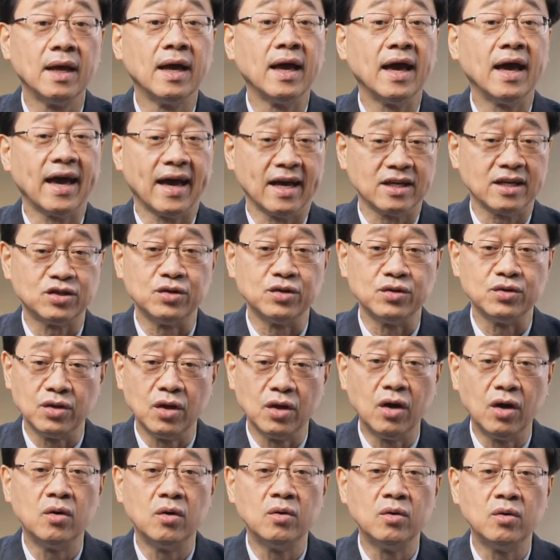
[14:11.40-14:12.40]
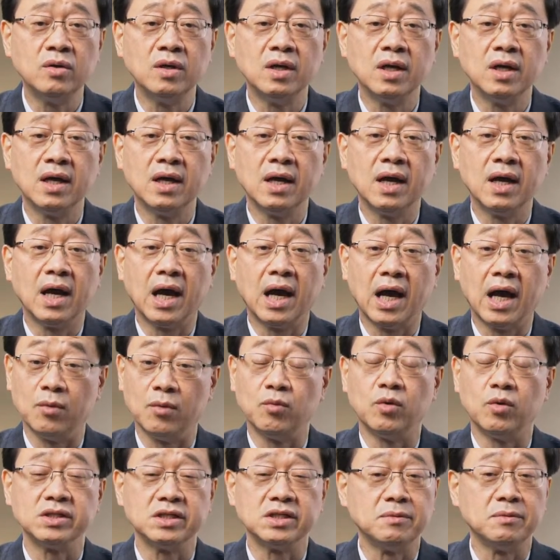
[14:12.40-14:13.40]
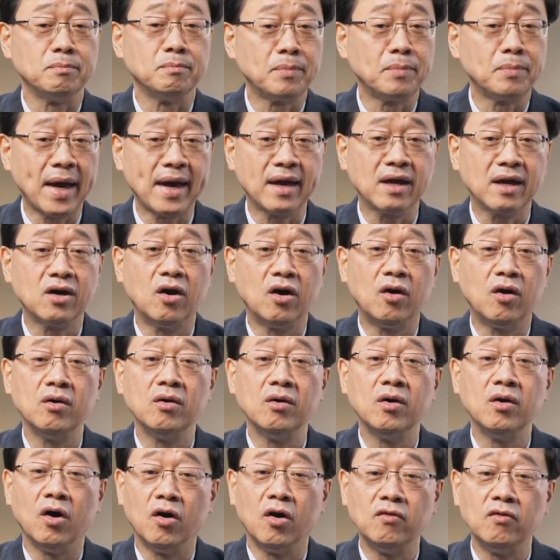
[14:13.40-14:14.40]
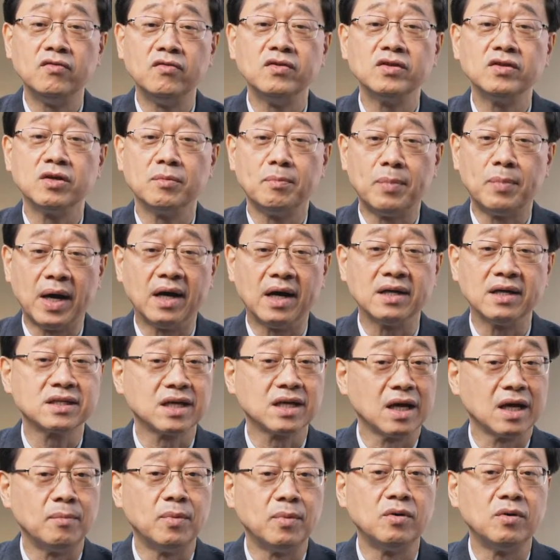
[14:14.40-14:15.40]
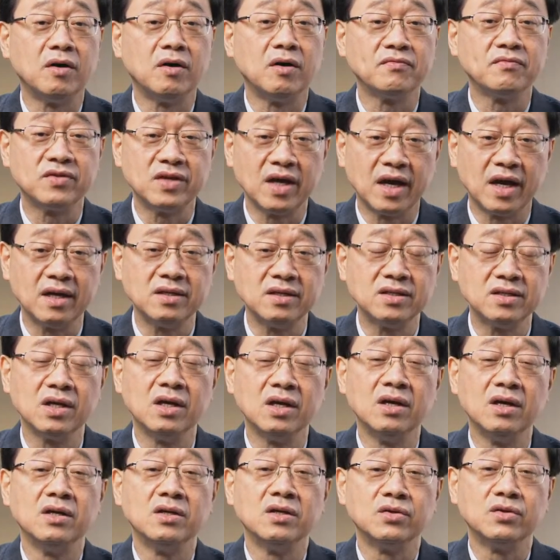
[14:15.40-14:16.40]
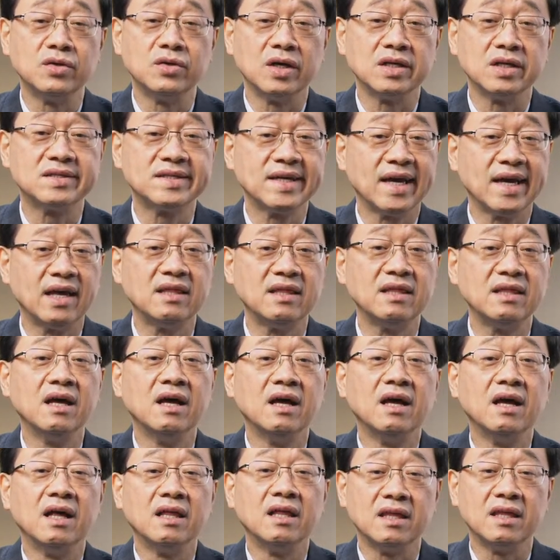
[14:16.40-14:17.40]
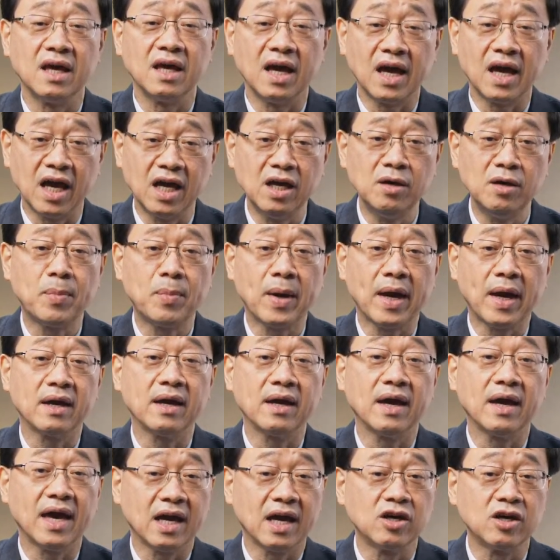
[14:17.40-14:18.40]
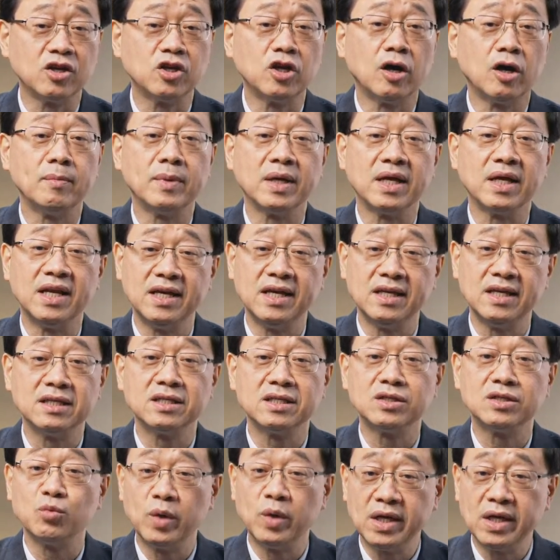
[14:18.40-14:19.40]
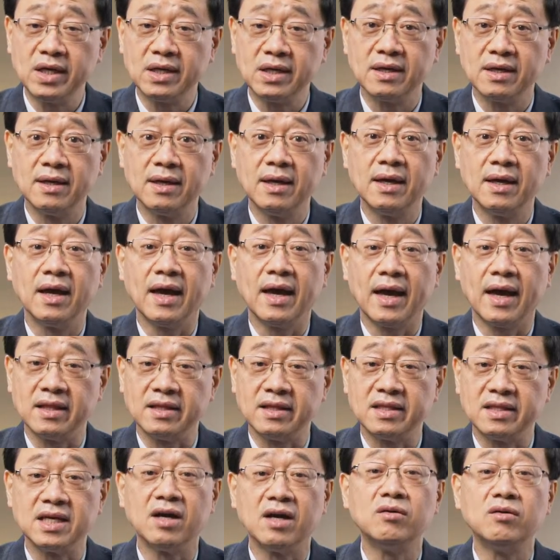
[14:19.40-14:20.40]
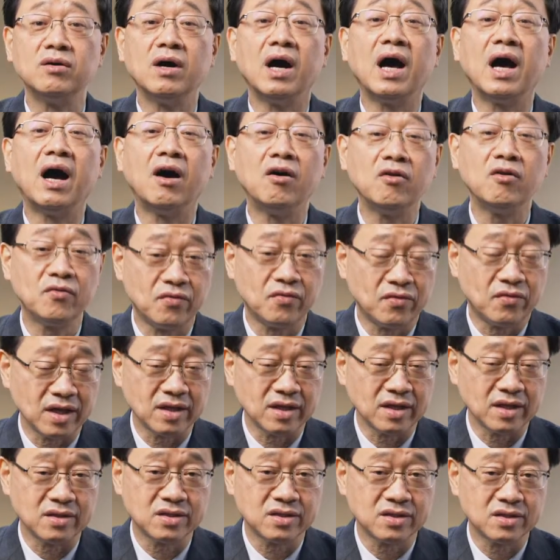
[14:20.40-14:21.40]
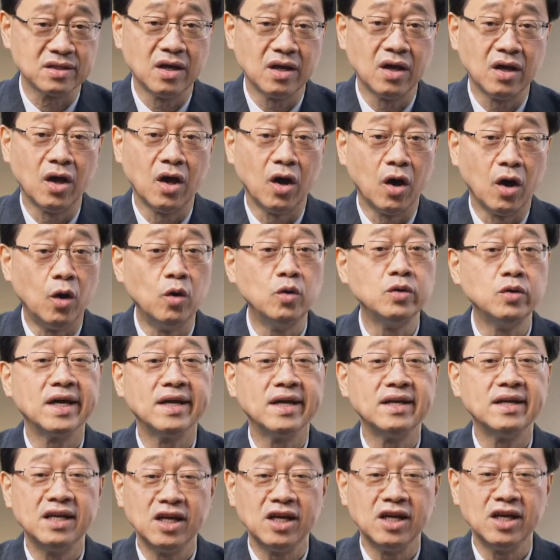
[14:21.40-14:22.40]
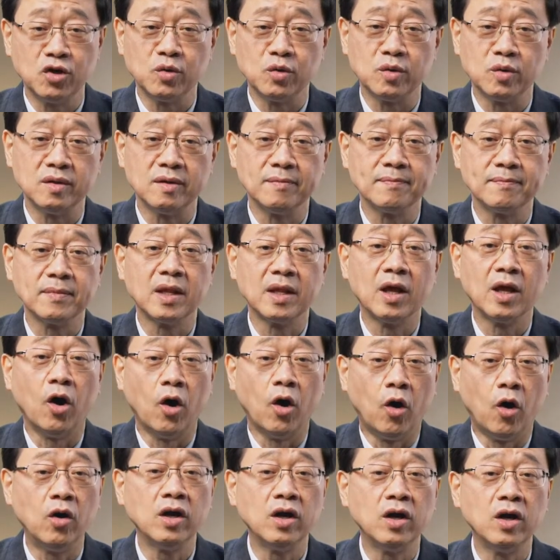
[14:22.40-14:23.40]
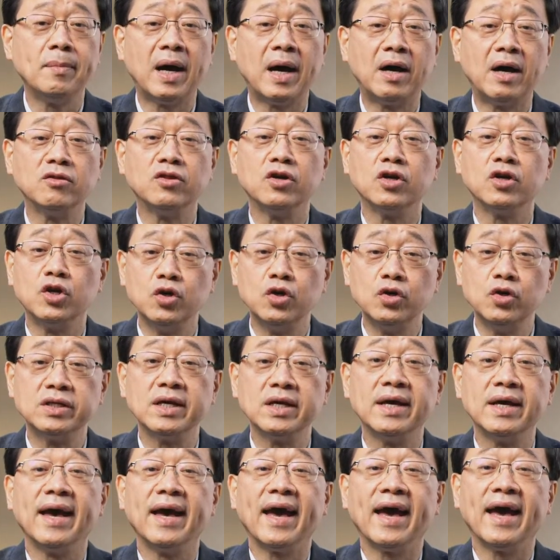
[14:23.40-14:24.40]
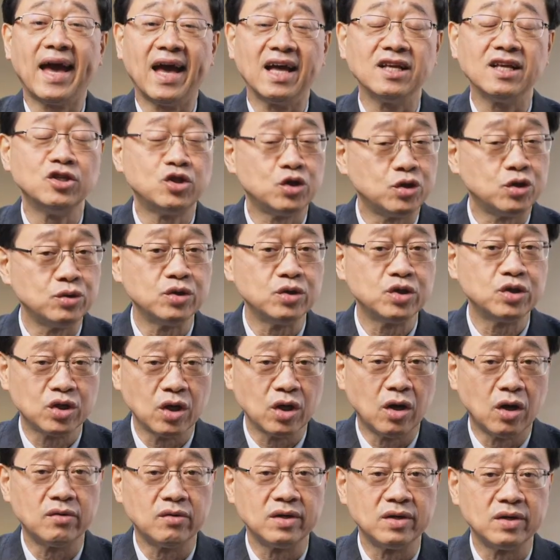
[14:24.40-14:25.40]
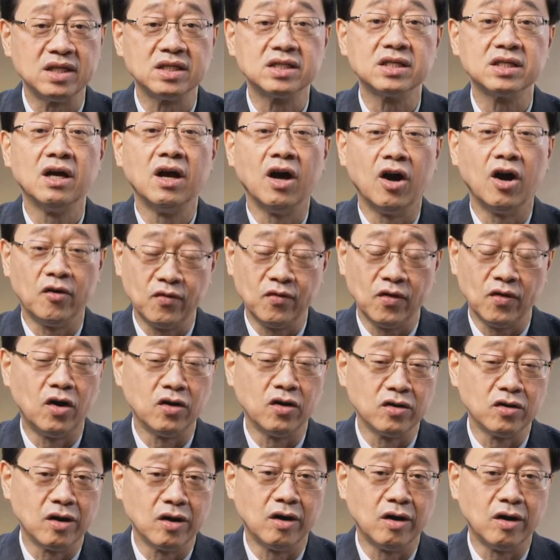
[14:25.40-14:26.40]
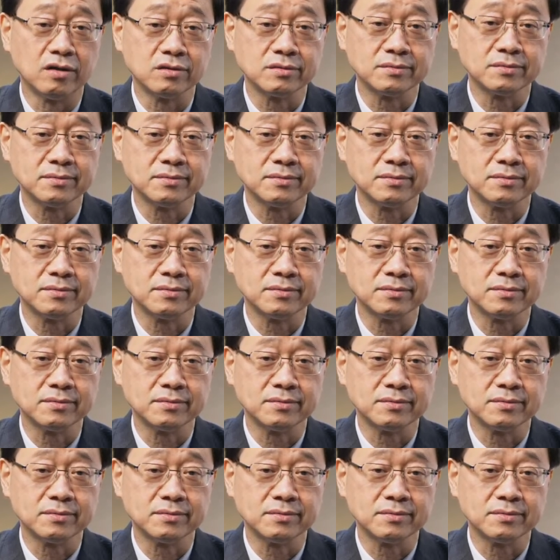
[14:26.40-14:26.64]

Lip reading: As you know, I was in Bangkok over the past couple of days to attend the APEC Economic Leaders Week and tell our friends, old and new, all about the good and true stories of Hong Kong.